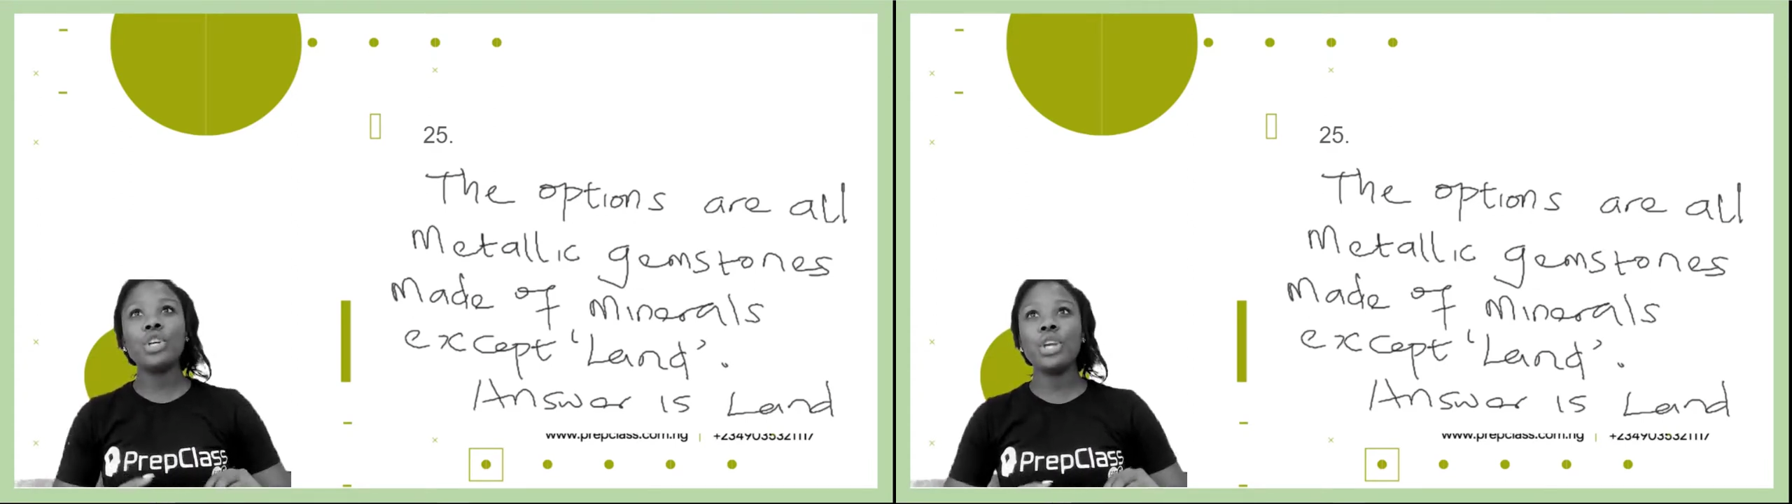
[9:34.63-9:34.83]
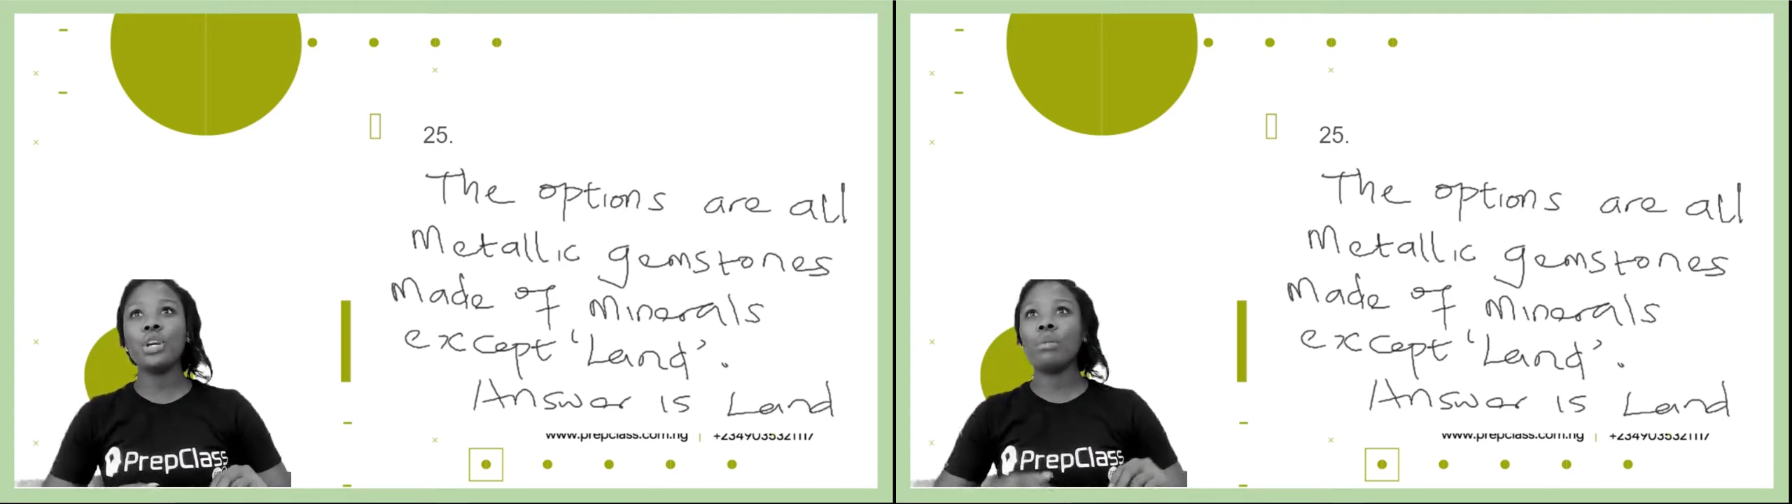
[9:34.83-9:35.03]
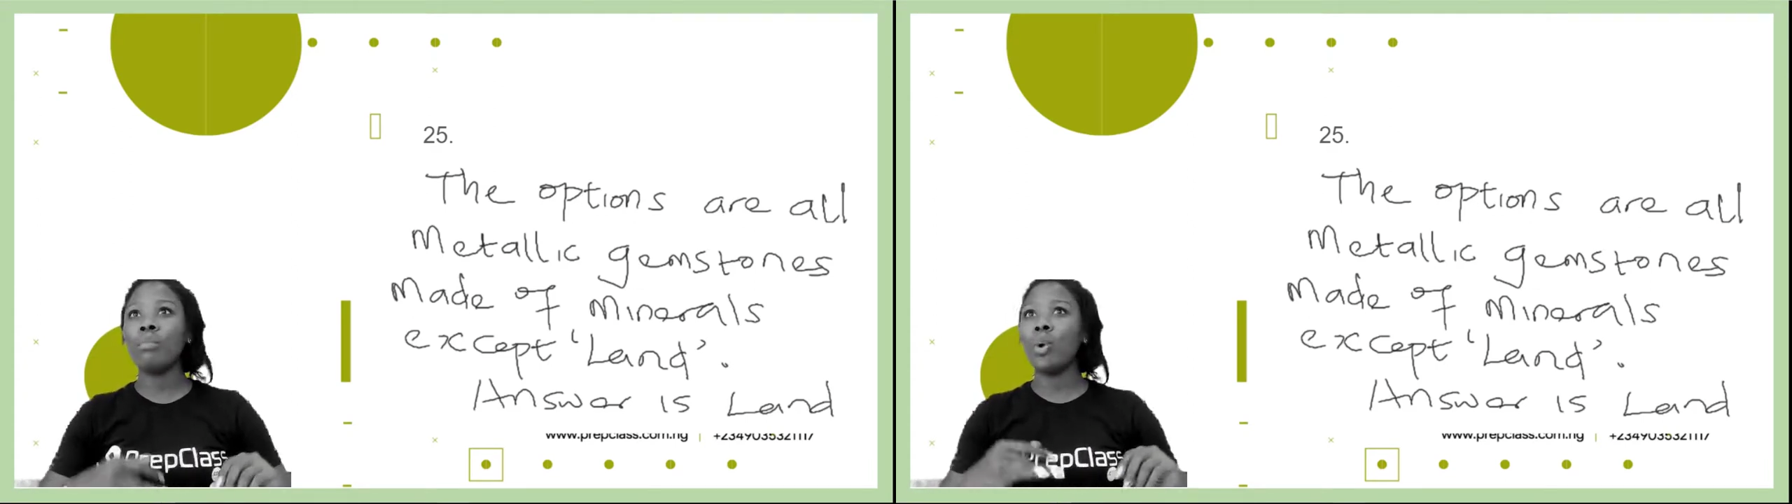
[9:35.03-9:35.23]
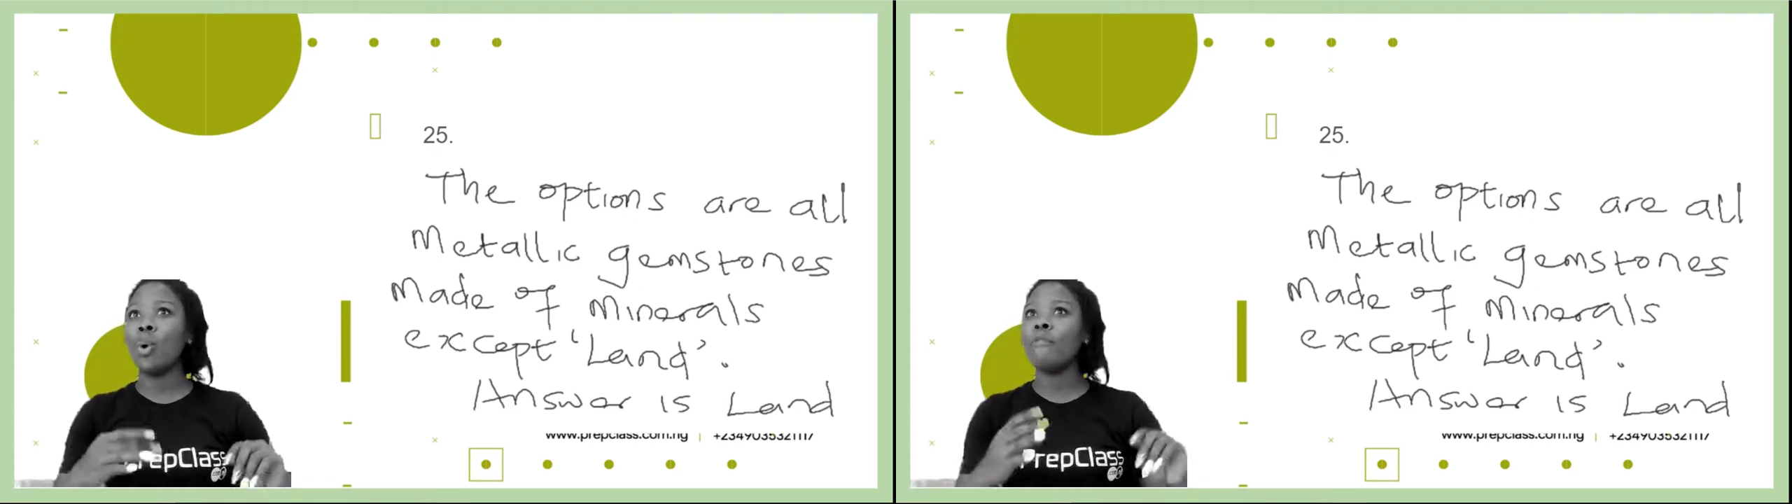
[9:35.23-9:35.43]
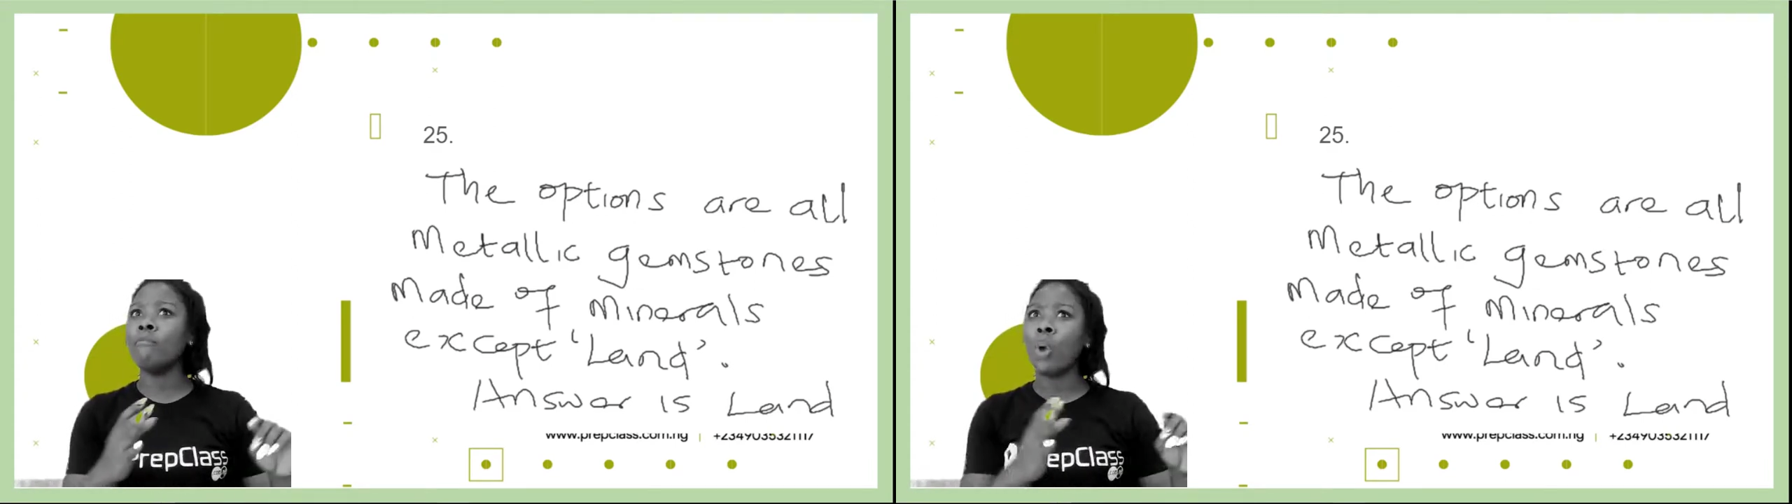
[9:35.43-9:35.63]
to hear
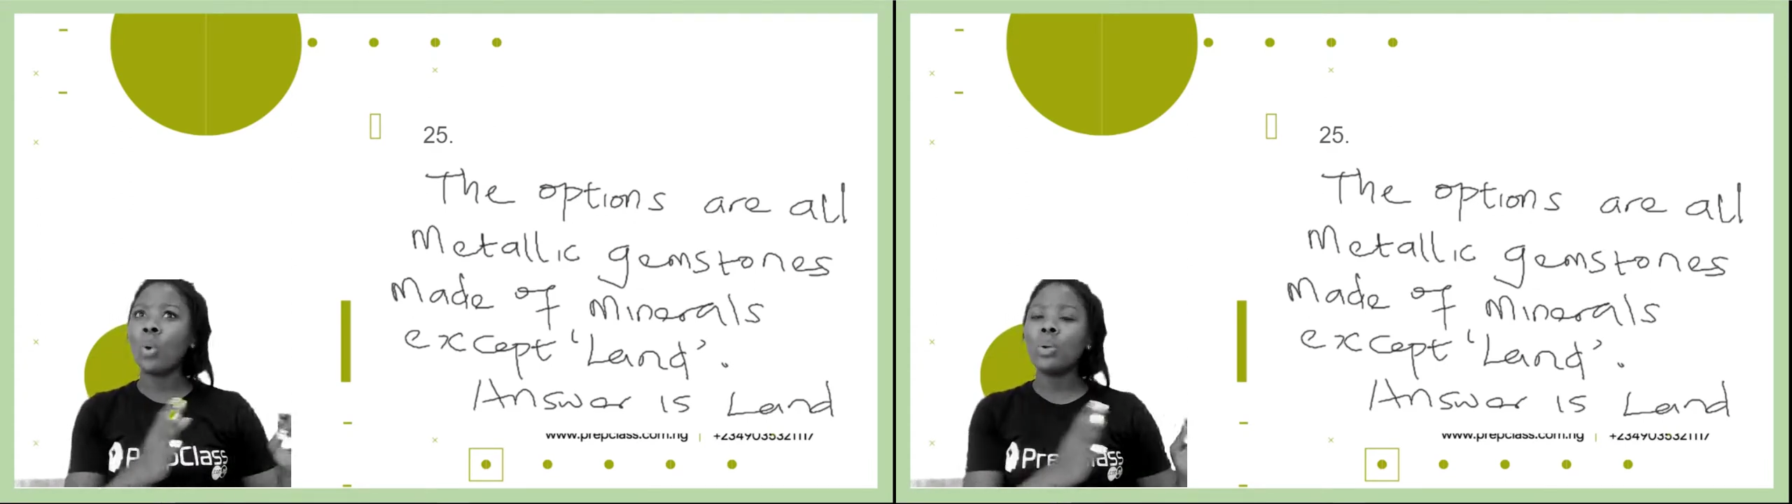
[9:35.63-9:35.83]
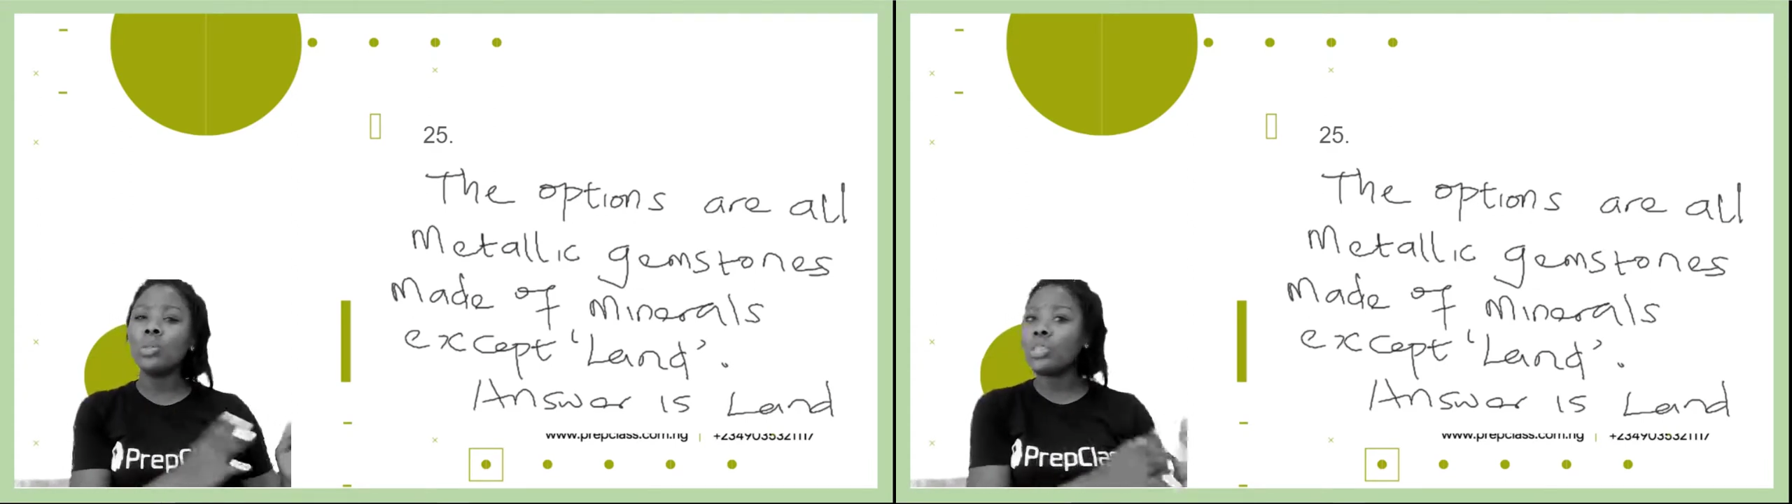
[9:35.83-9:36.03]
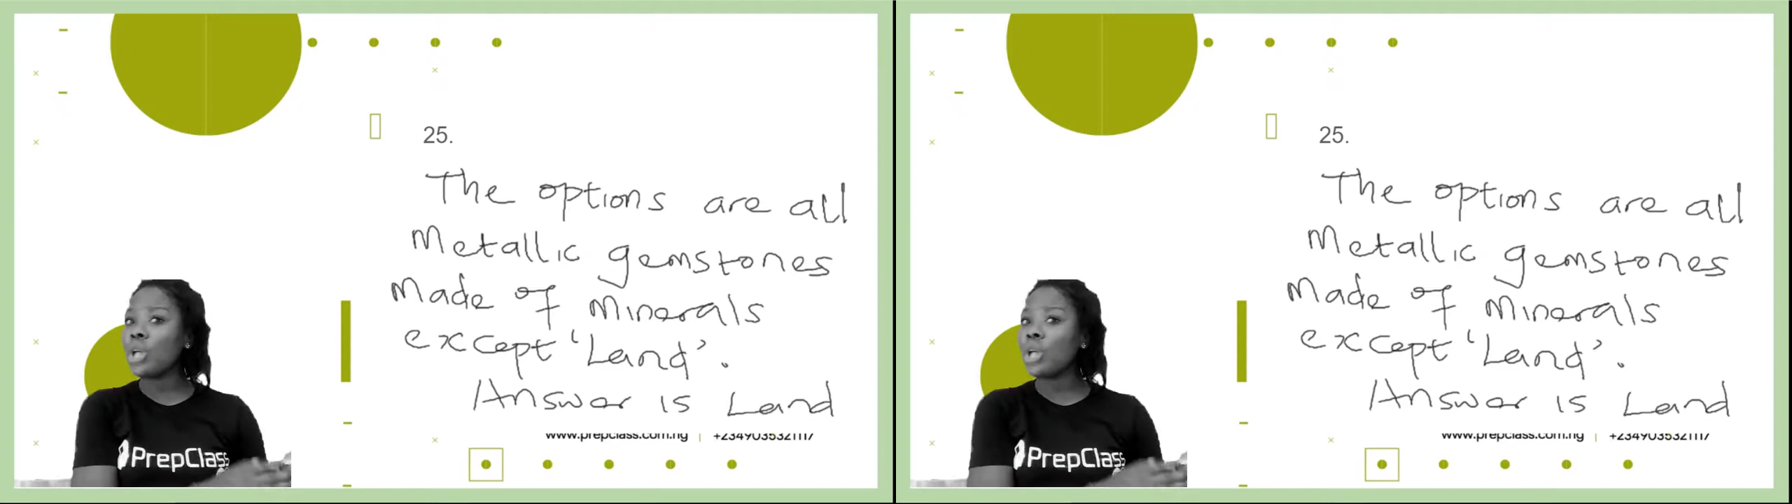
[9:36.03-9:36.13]
more of moral